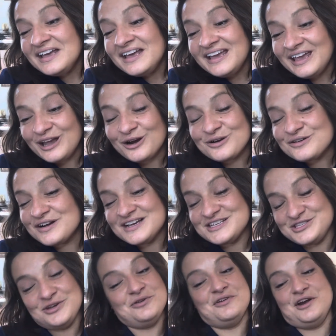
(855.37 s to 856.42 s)
Here is
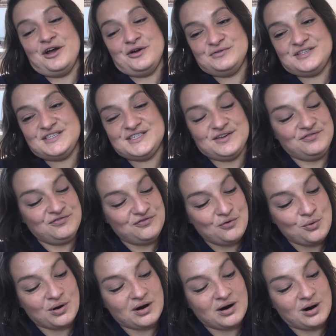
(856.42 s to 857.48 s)
your notes
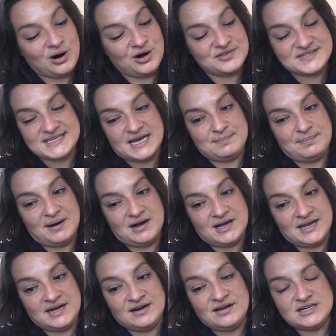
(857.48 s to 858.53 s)
for Hearthside
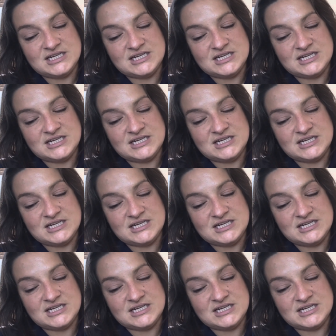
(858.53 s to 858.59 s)
Pine.